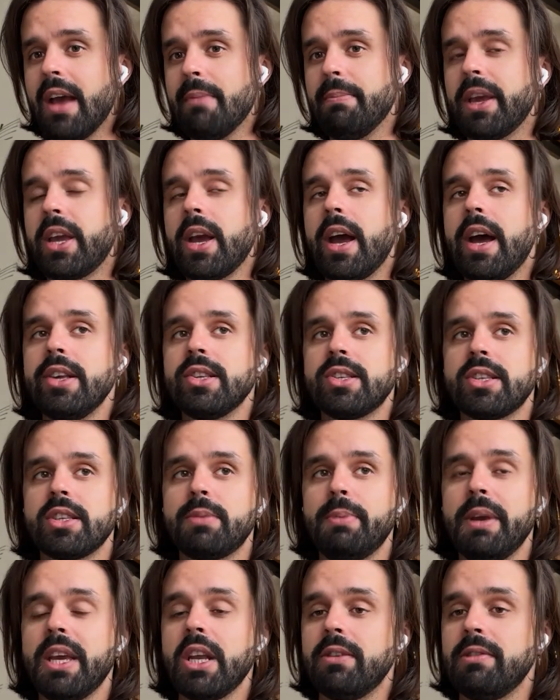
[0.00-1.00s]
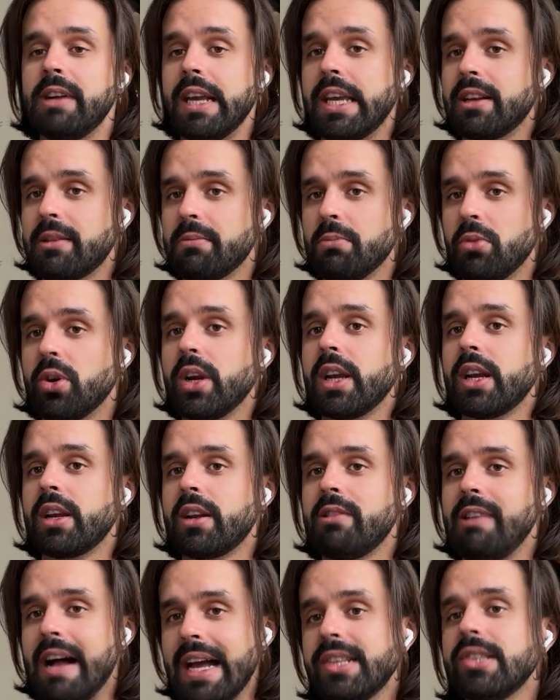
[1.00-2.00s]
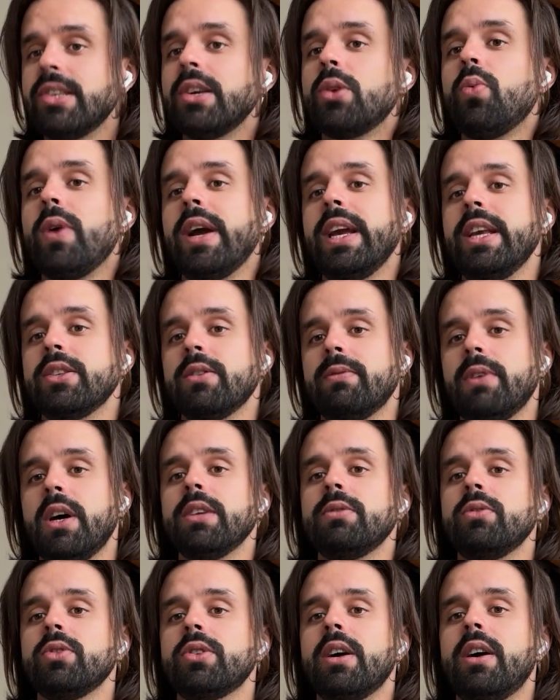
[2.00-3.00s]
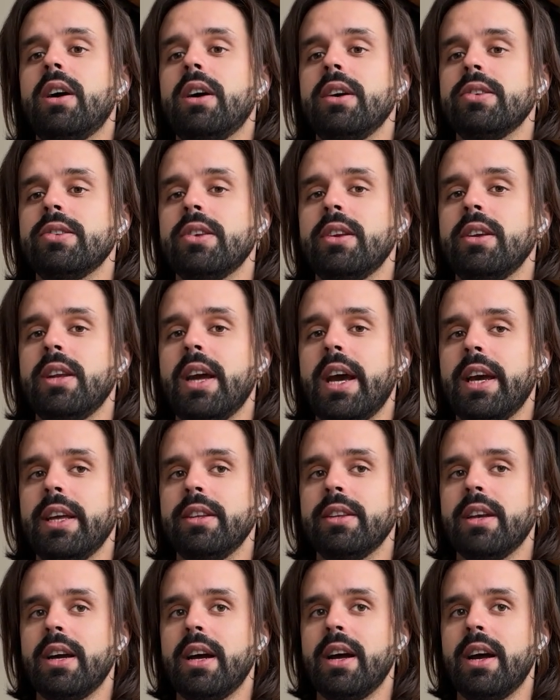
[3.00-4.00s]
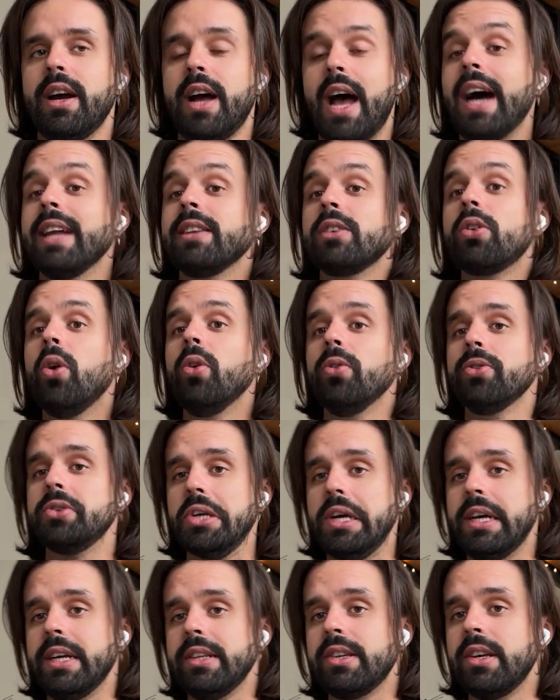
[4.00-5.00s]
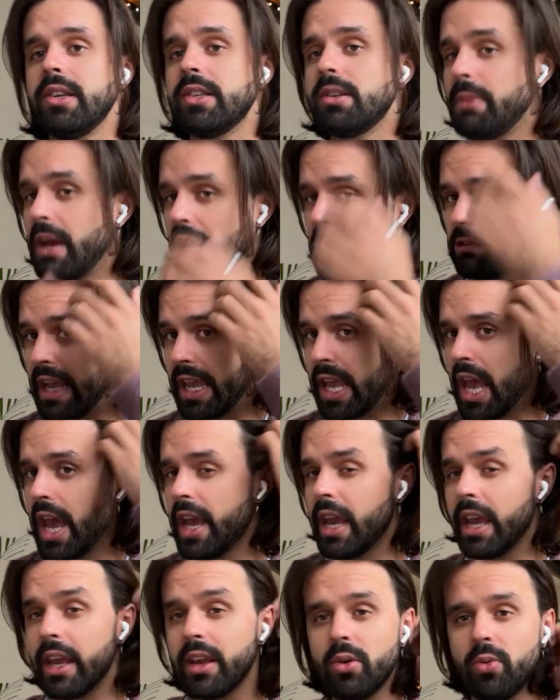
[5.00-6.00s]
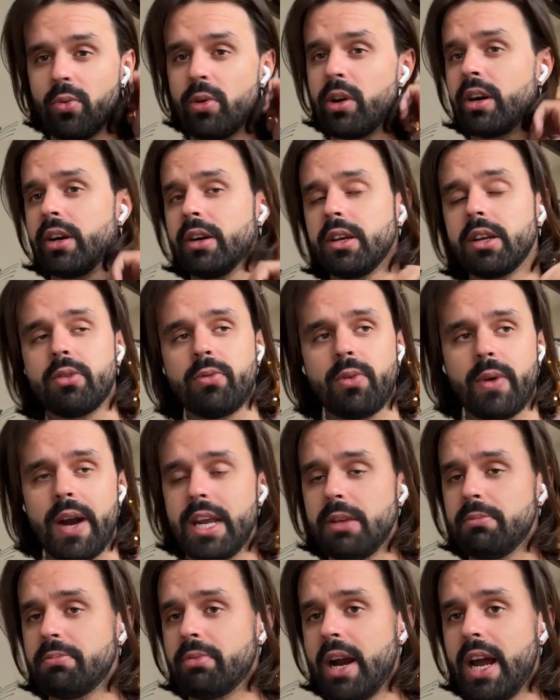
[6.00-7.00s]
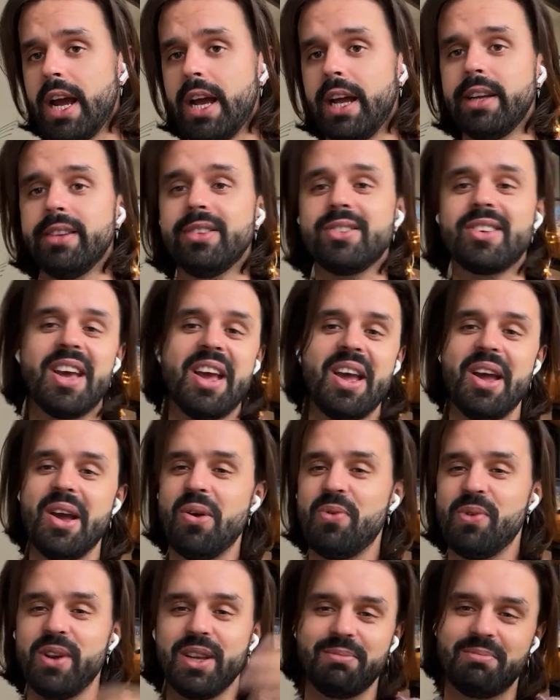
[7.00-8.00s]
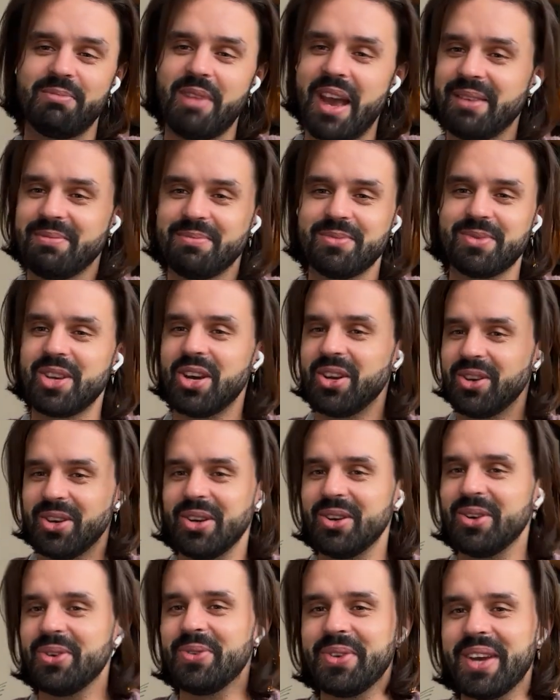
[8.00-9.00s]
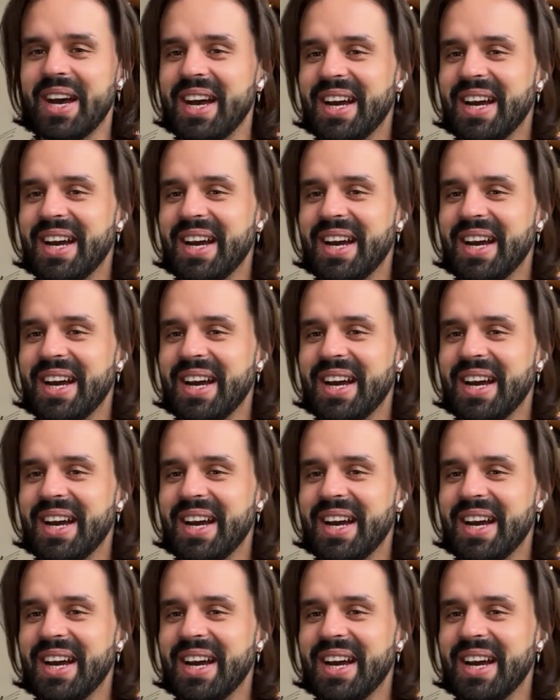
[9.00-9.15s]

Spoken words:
Because speaking of like more classic ways of advertising and ad content, it's about like, hey, we're a great brand with like, don't know,